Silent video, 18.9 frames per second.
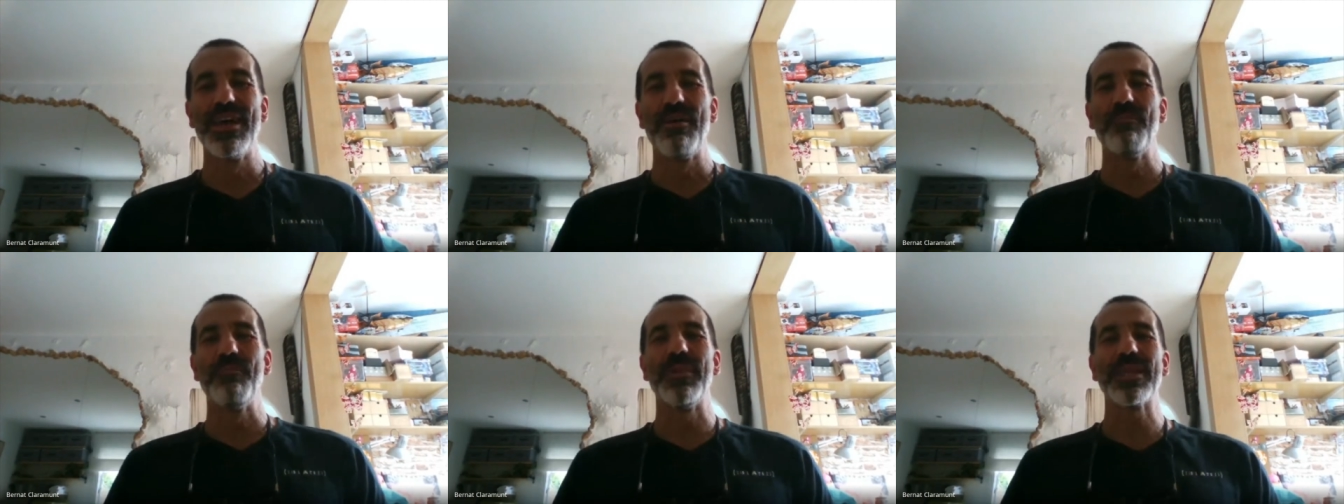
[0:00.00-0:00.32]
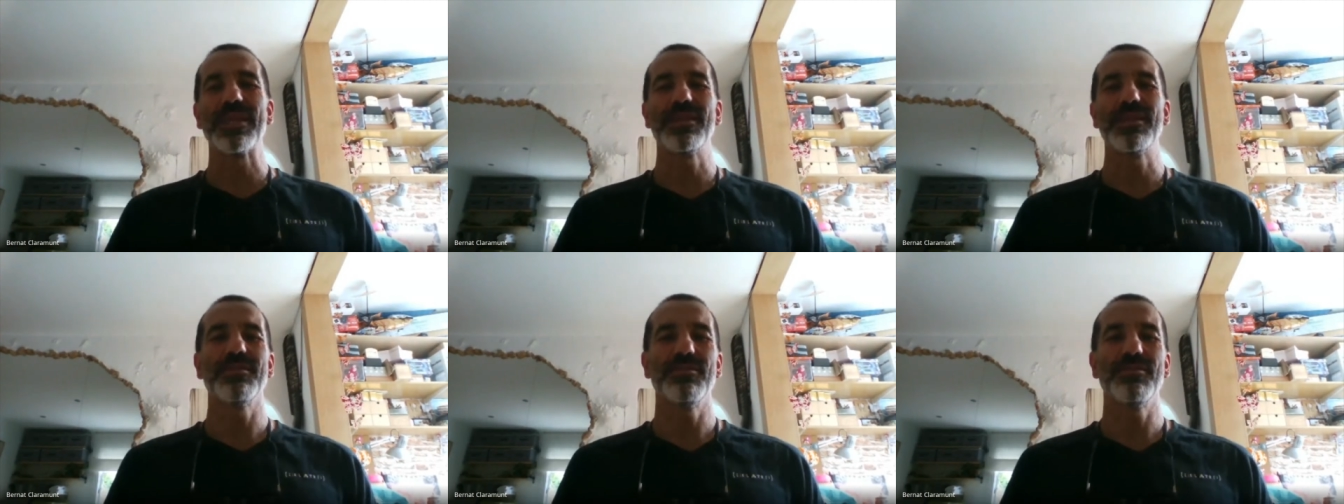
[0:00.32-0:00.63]

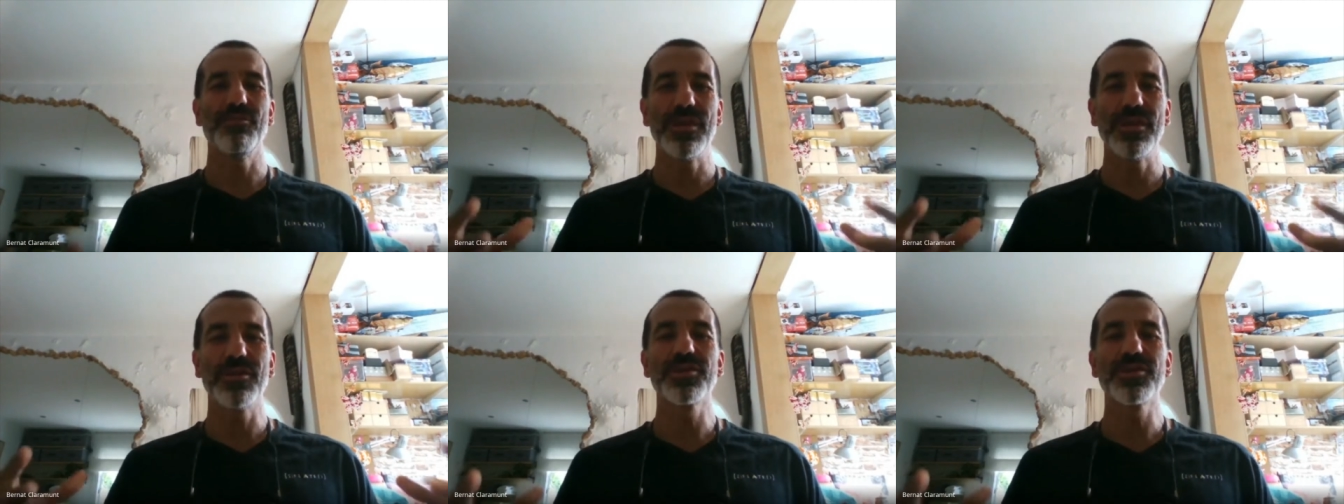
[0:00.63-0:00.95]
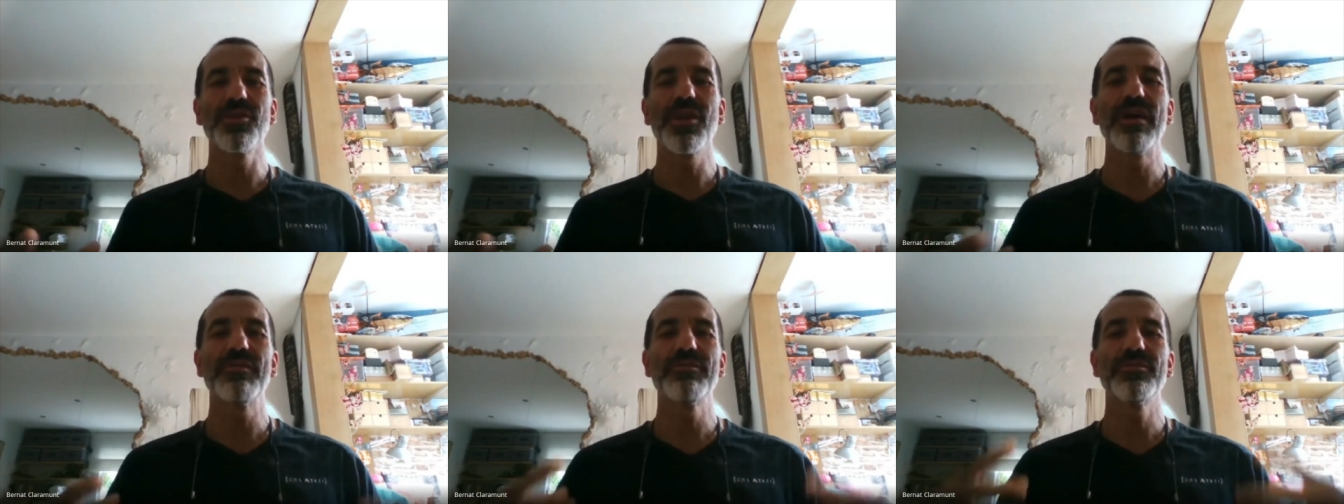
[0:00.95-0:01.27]
but we
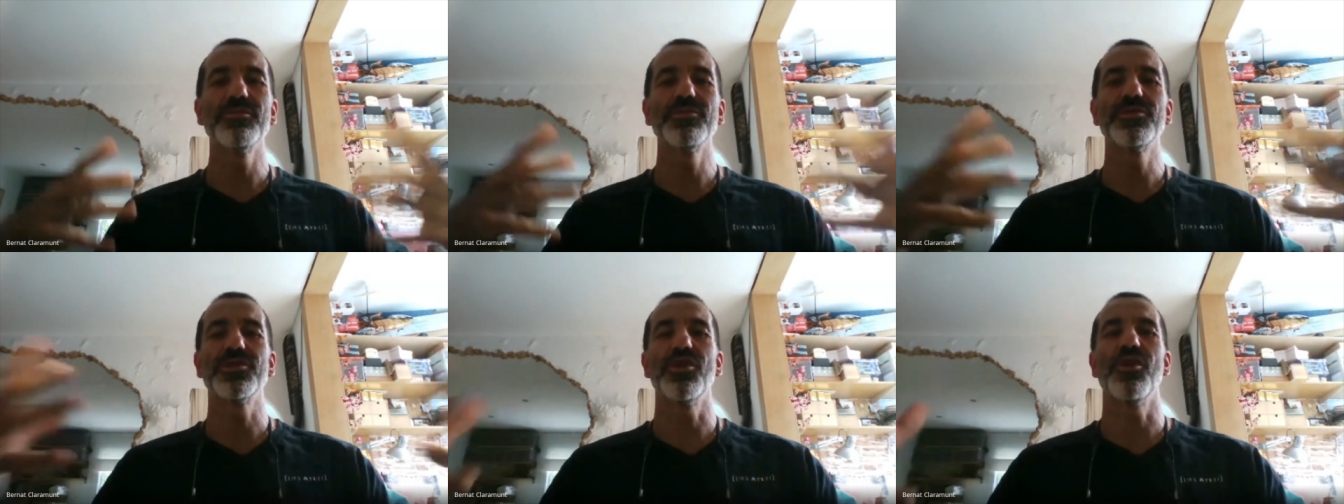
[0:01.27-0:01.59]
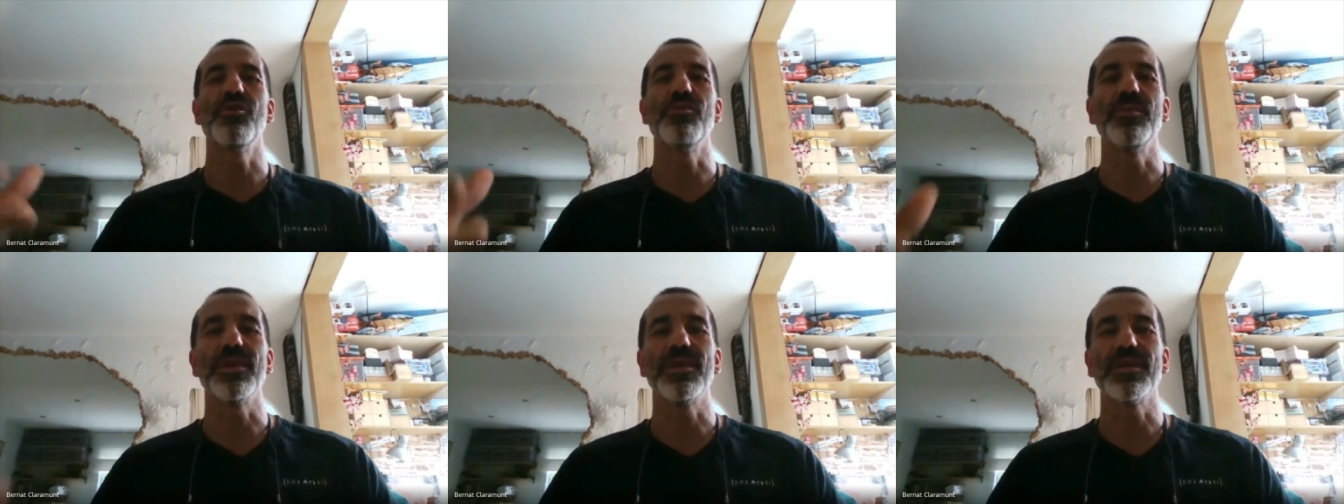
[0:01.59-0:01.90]
also have to
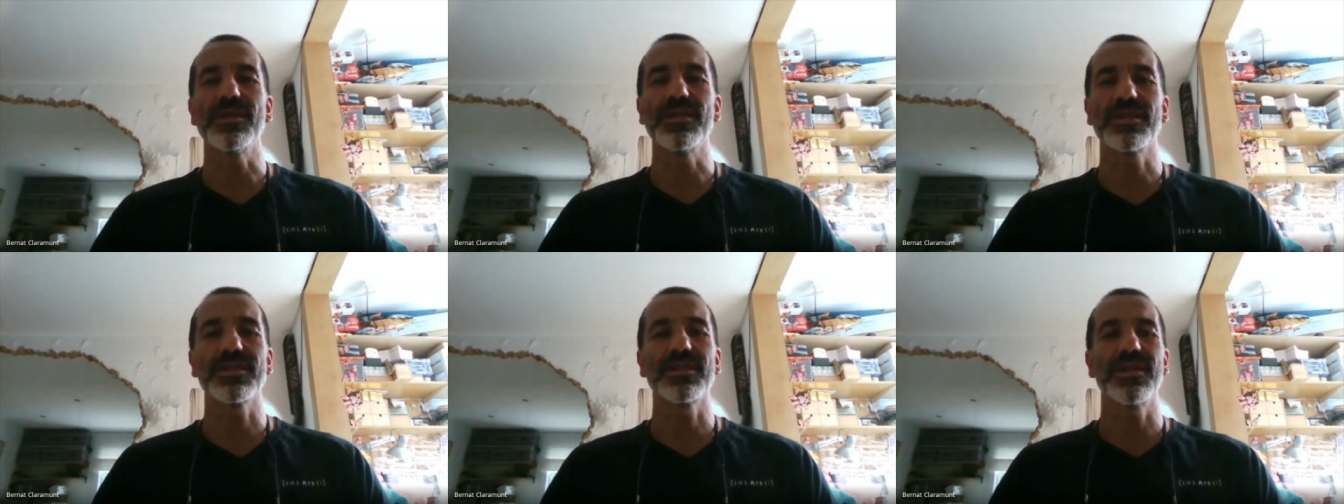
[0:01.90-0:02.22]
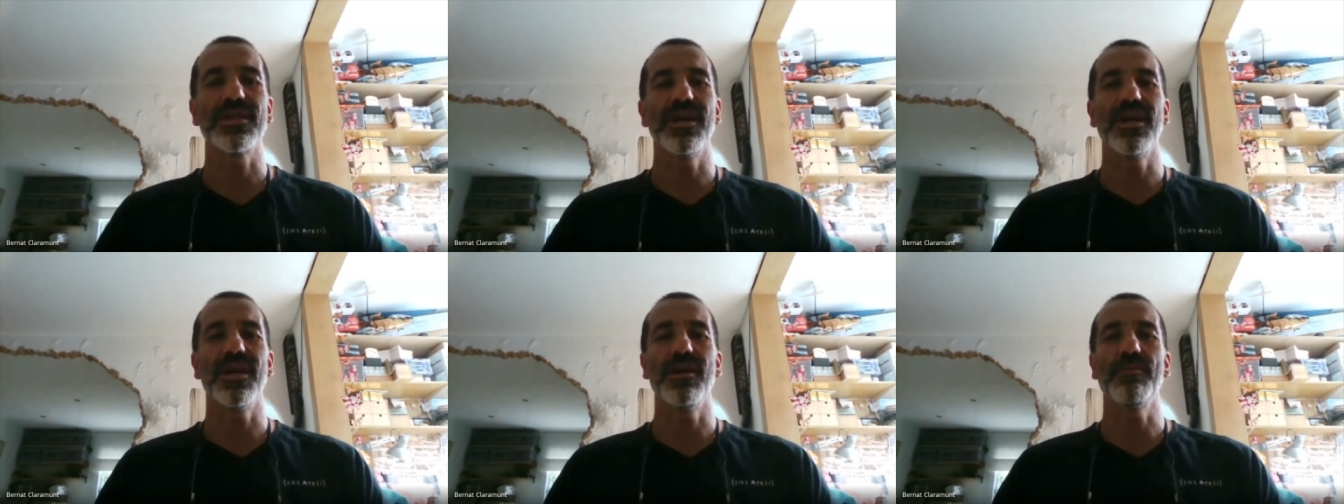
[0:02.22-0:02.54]
show because
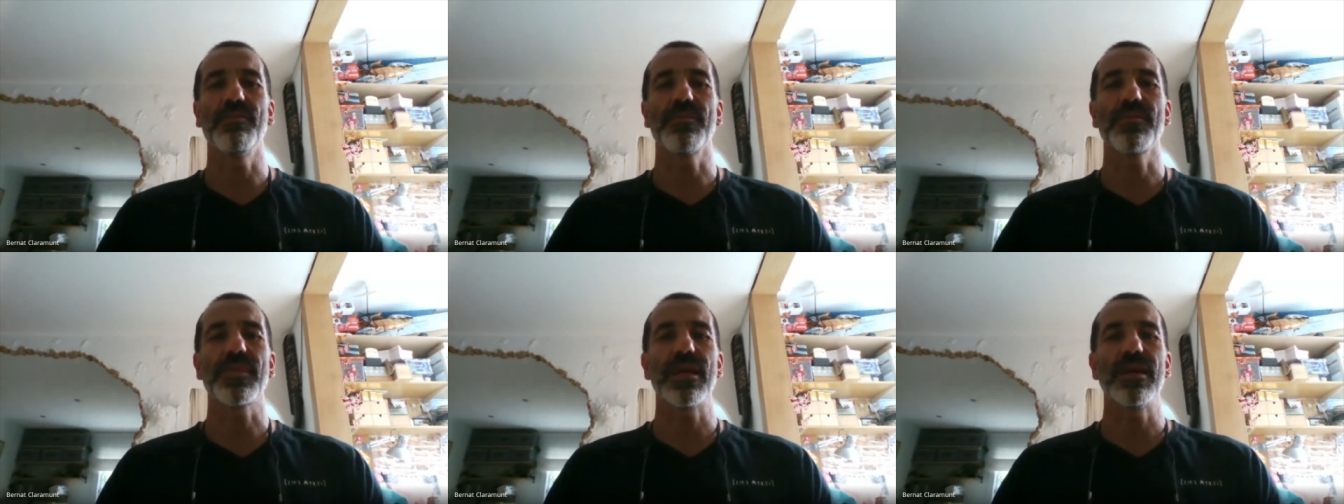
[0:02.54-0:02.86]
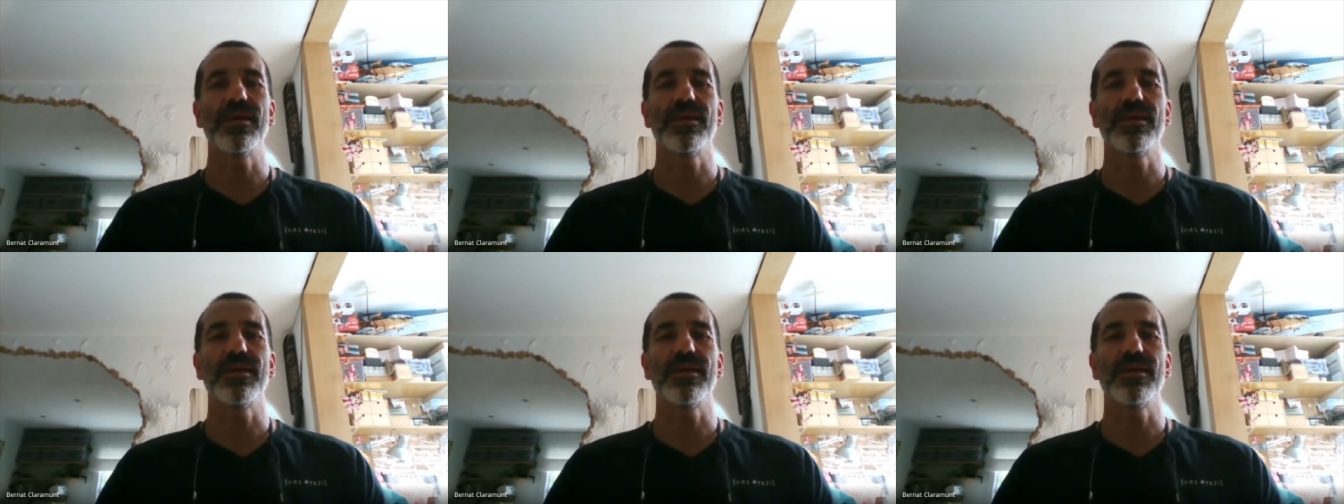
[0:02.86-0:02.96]
um,